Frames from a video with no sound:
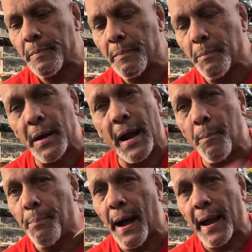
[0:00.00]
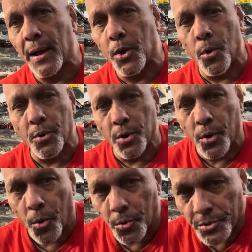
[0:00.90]
but I'm buying
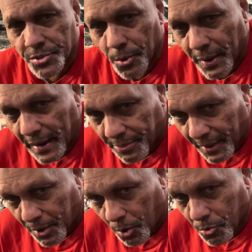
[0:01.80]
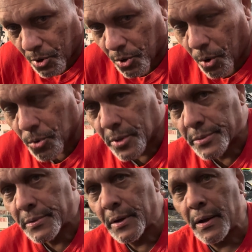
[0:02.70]
Coca-Cola, so anything Coca-Cola,
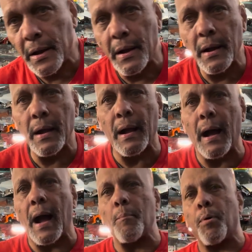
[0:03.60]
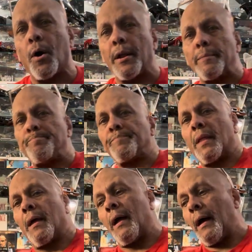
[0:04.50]
I bought it.
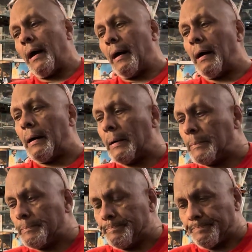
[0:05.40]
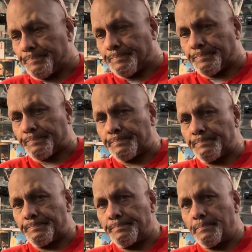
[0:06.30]
Um,
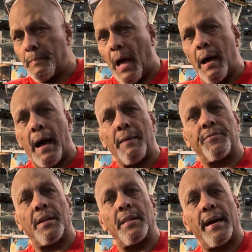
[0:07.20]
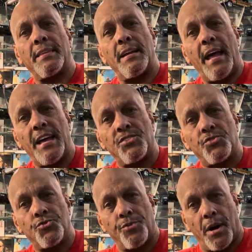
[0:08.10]
I've collected Hess
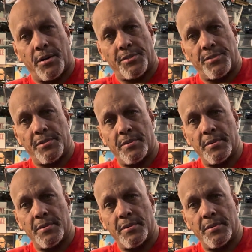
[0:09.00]
trucks.